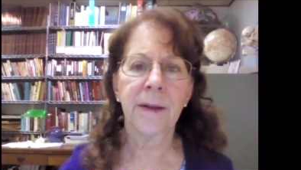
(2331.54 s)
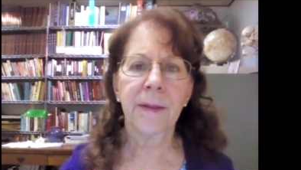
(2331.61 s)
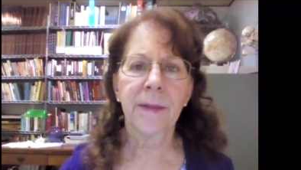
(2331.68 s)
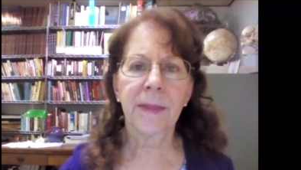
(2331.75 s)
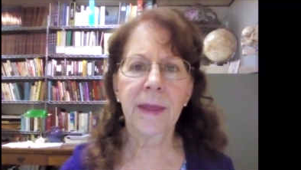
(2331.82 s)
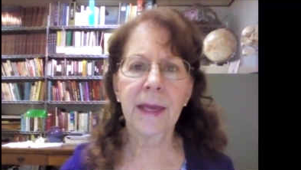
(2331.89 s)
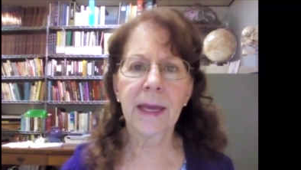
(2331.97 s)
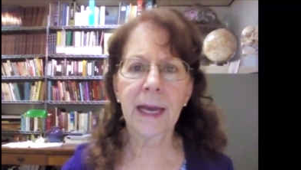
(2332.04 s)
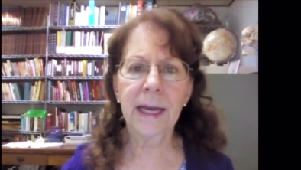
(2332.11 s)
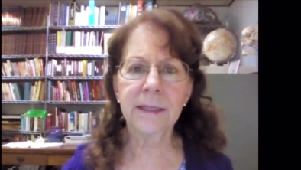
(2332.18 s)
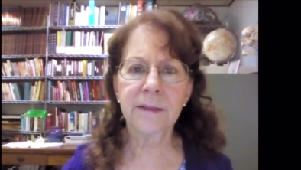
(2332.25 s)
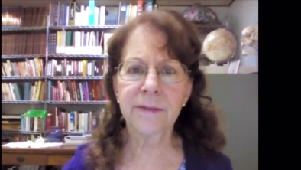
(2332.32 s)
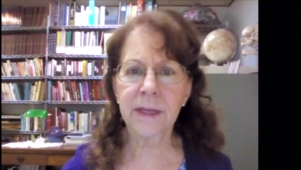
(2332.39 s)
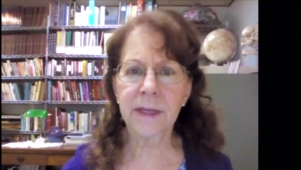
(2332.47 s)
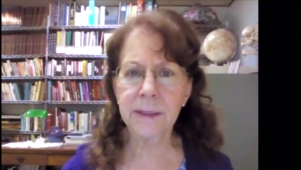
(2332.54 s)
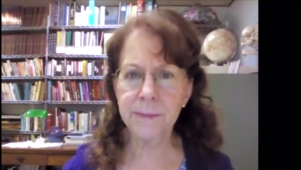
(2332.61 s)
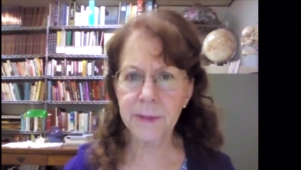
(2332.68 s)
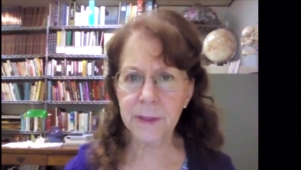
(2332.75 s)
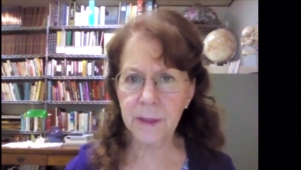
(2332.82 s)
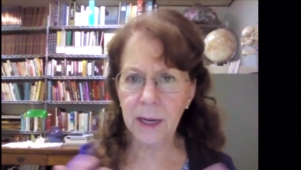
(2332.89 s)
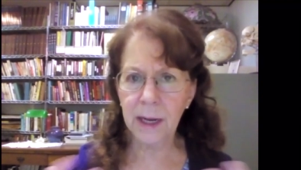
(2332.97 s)
They had developed
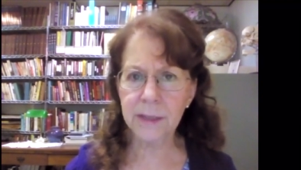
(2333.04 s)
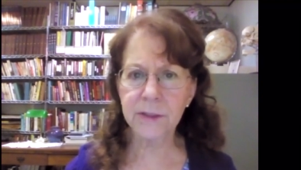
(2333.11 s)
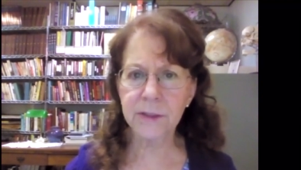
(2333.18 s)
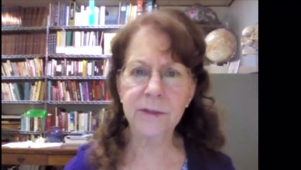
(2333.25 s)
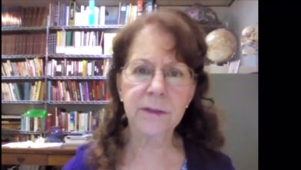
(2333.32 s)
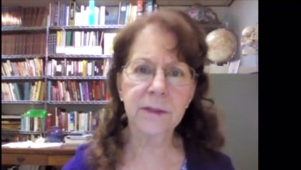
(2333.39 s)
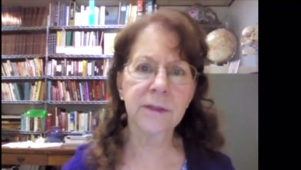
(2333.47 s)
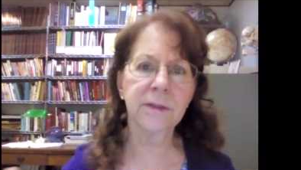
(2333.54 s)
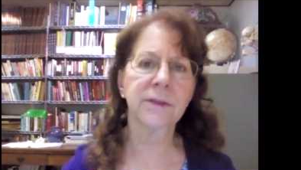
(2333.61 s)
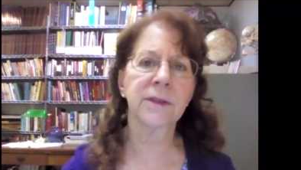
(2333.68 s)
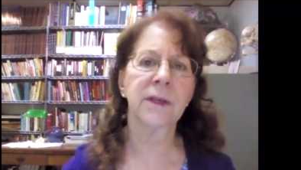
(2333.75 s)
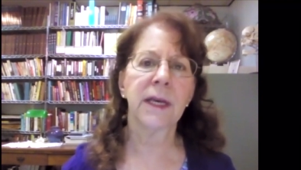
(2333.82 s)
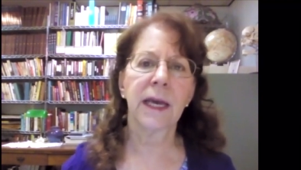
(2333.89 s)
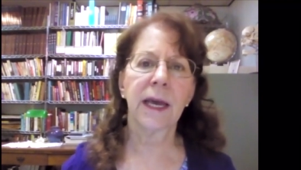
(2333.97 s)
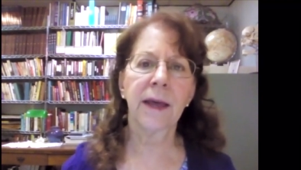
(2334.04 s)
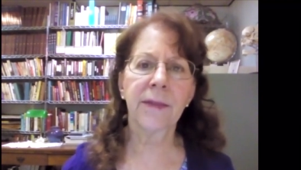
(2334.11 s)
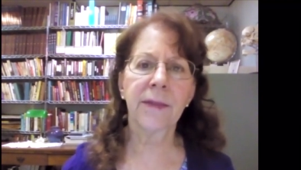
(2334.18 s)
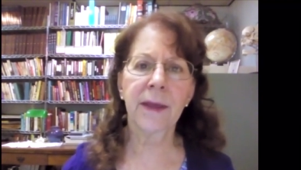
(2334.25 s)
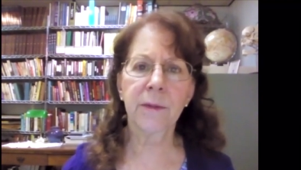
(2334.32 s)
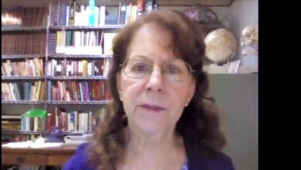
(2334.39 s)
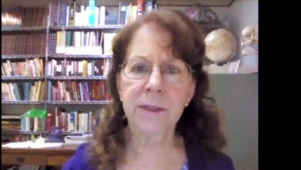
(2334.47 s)
their consciousness and
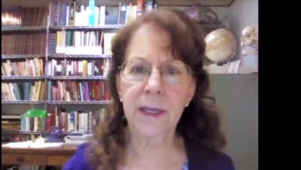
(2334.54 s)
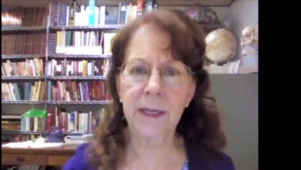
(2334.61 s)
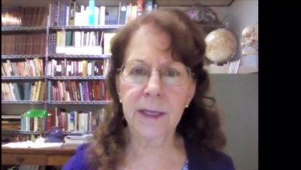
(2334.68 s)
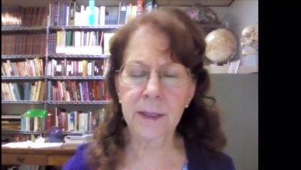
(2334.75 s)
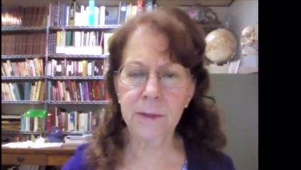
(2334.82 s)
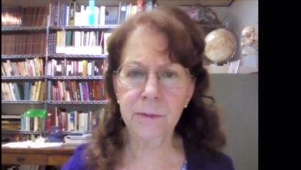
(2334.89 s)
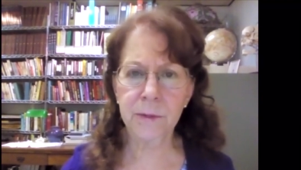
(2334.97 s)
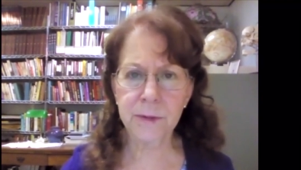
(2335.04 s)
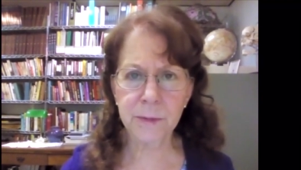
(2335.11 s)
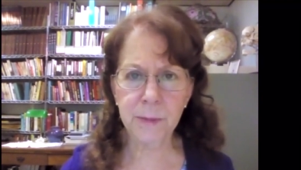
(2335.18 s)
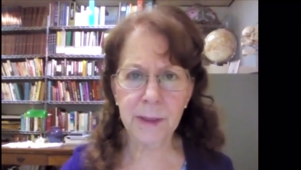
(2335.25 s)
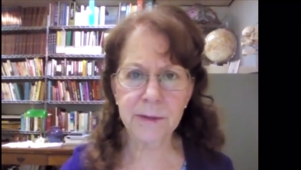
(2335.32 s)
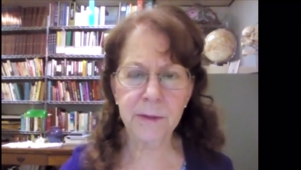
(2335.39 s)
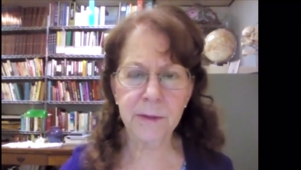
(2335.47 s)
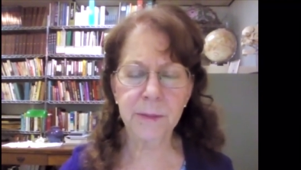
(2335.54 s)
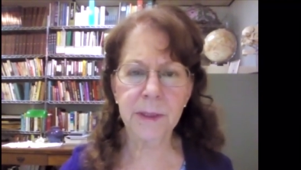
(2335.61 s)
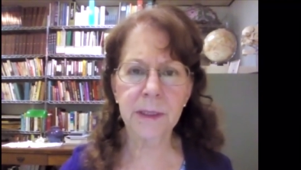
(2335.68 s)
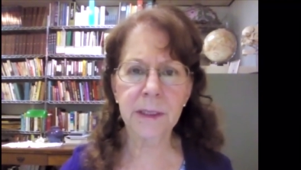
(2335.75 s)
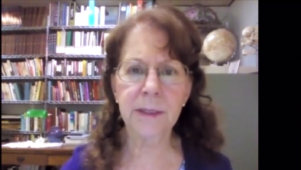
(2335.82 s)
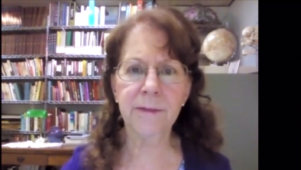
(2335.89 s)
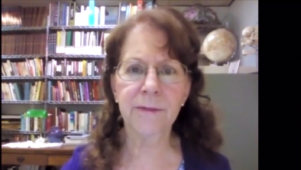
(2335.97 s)
they were taking
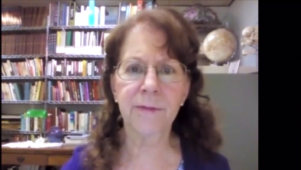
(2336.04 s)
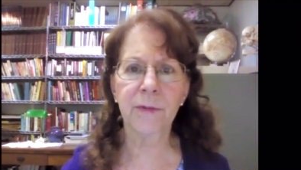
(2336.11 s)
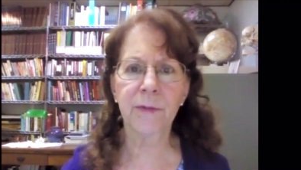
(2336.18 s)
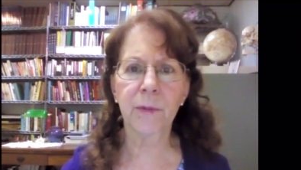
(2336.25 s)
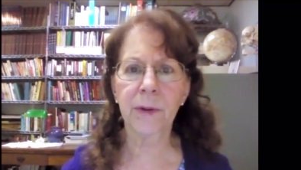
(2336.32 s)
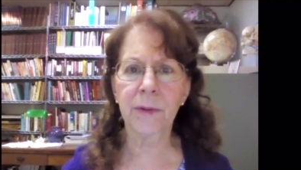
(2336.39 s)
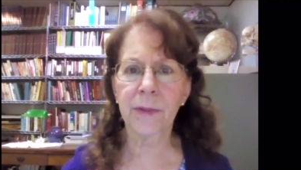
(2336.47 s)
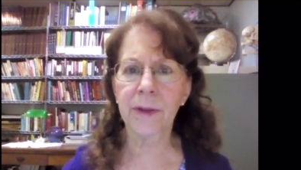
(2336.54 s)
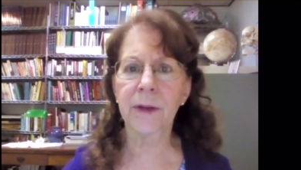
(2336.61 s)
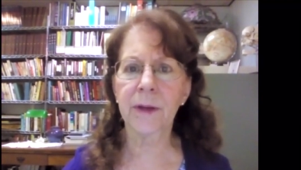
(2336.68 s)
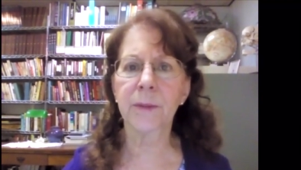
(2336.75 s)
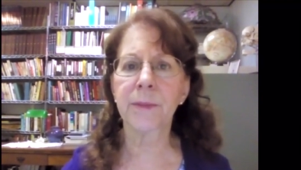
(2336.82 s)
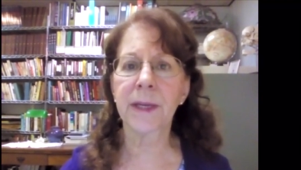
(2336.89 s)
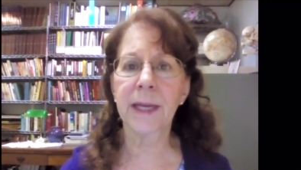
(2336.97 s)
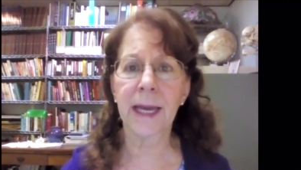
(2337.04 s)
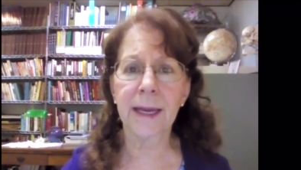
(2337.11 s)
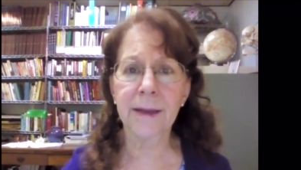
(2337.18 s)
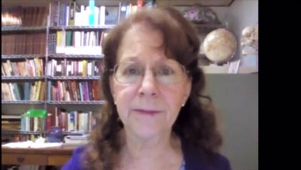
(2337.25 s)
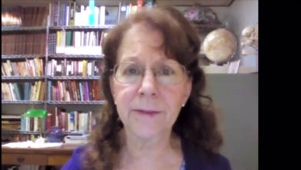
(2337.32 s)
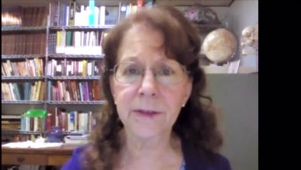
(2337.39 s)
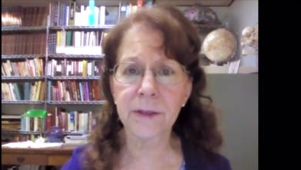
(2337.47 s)
responsibility for their
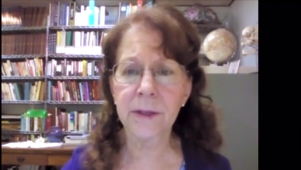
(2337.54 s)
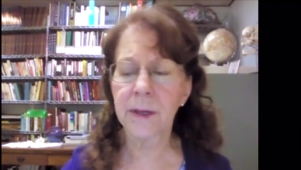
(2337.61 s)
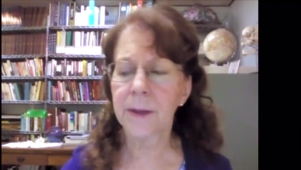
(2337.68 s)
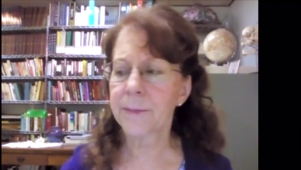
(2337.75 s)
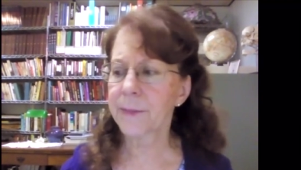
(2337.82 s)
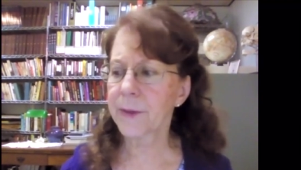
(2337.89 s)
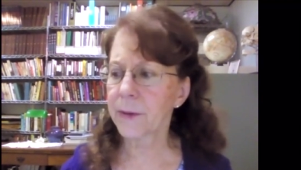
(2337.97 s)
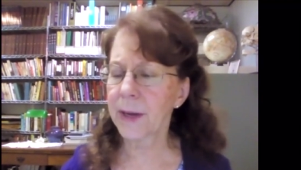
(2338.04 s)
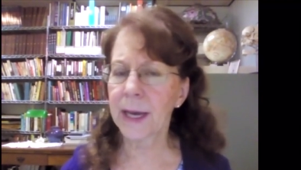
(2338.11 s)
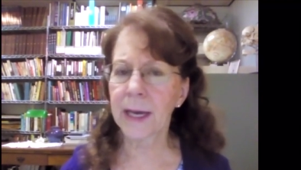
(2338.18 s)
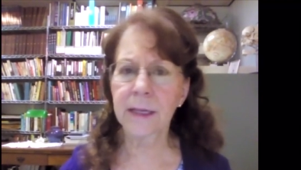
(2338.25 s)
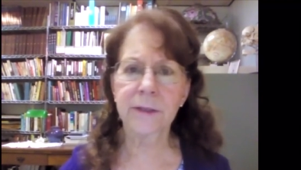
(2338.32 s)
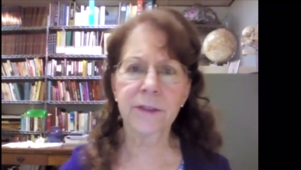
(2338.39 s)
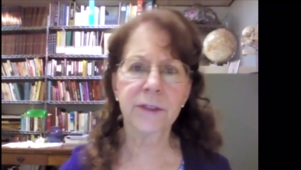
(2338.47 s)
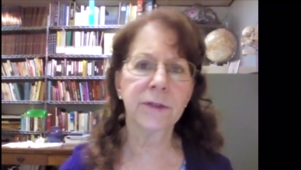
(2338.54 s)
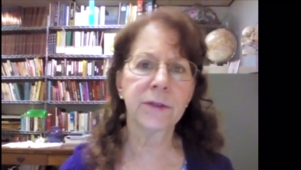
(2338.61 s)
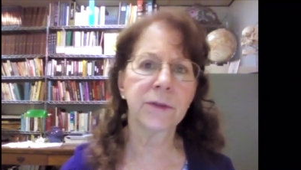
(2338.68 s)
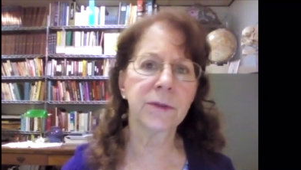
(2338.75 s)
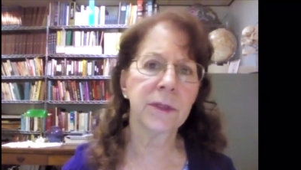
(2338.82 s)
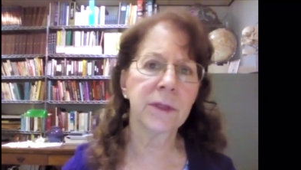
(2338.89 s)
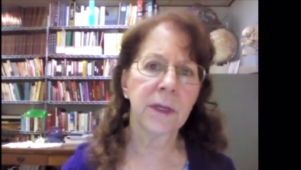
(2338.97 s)
behavior, their
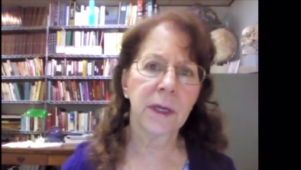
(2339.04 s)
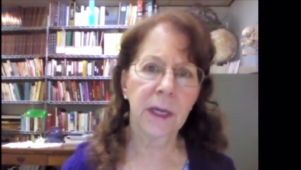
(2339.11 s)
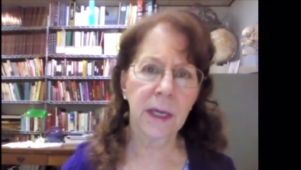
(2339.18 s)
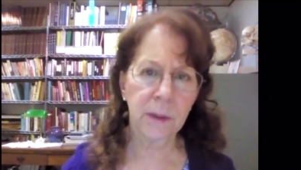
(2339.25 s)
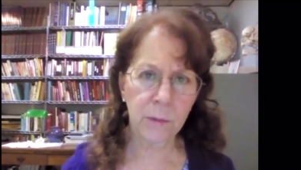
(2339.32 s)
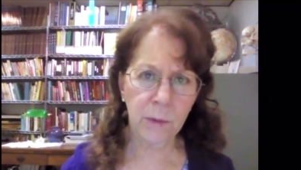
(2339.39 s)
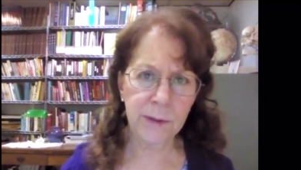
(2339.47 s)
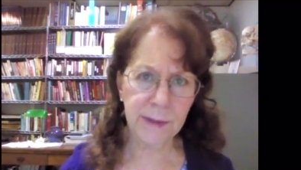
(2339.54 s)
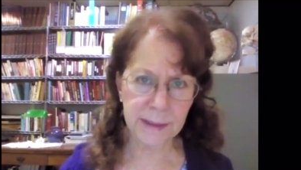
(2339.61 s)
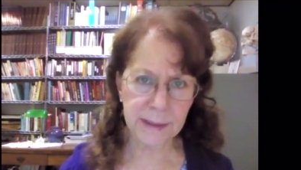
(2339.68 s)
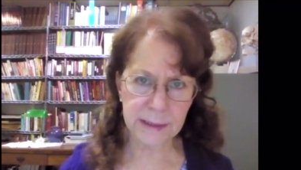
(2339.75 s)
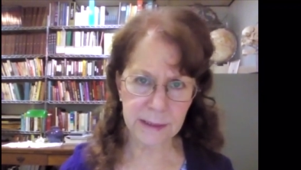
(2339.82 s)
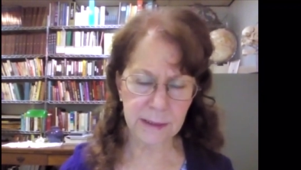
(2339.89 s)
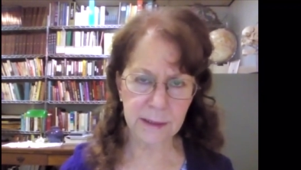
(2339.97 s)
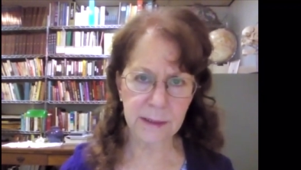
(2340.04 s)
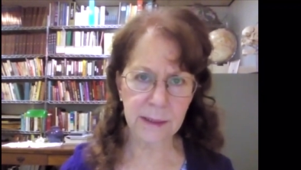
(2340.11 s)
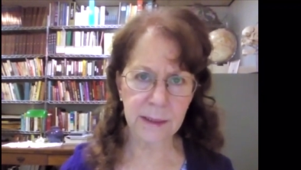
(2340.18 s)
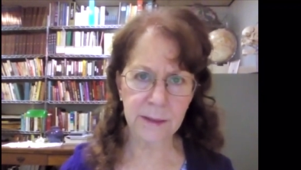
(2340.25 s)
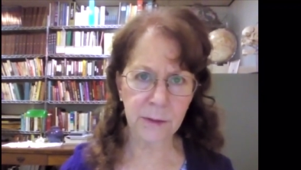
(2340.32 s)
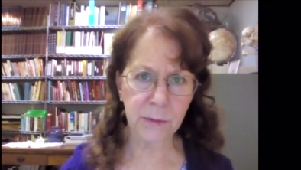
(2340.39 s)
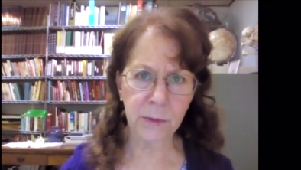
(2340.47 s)
attitude, and what they did
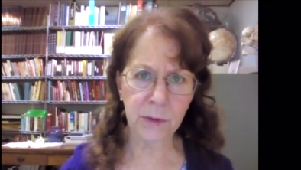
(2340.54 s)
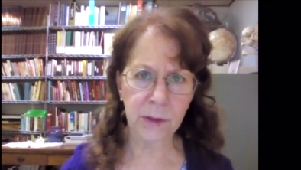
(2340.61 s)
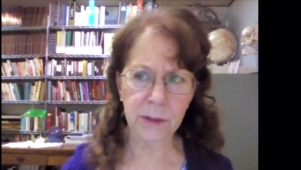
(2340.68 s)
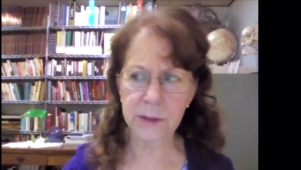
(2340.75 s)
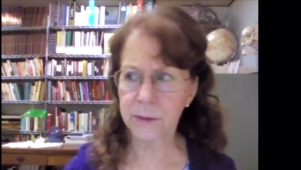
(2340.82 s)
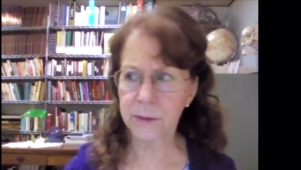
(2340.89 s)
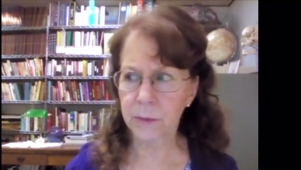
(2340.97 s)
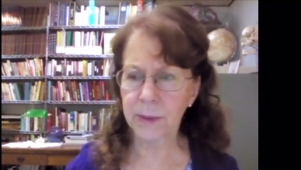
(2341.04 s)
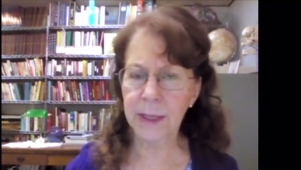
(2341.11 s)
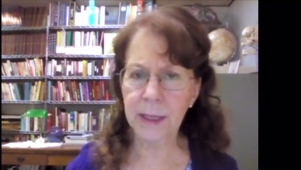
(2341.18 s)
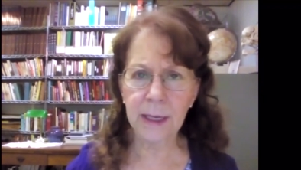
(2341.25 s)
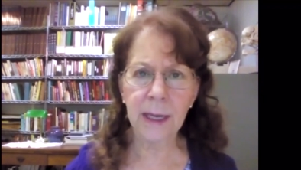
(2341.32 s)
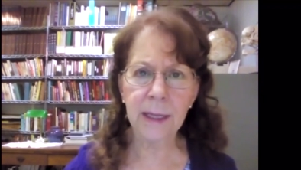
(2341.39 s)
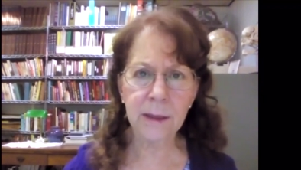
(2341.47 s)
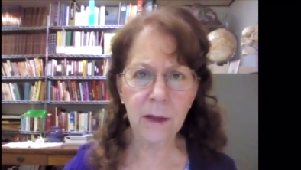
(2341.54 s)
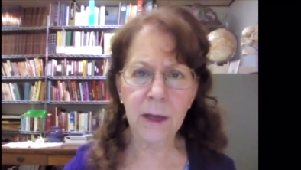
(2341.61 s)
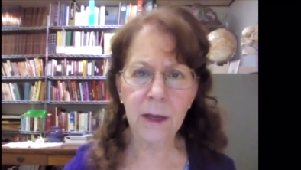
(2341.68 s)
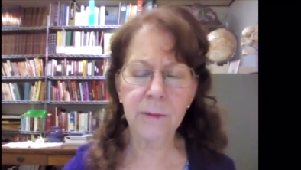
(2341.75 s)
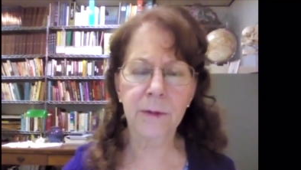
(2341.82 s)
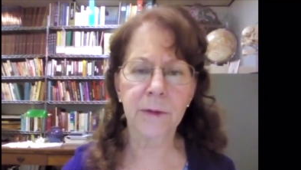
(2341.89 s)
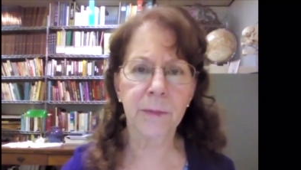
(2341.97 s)
in the world and the way they got
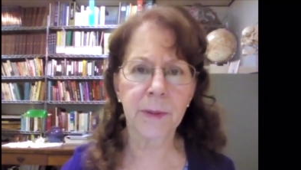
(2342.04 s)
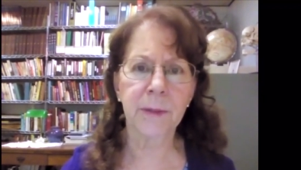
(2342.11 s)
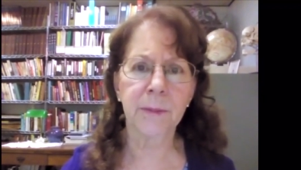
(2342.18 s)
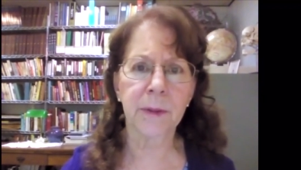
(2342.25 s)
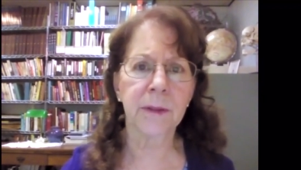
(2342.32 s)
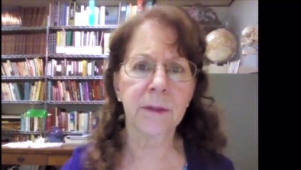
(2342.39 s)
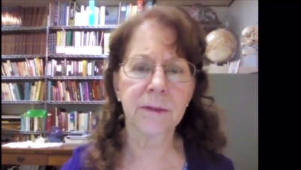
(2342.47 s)
along with people.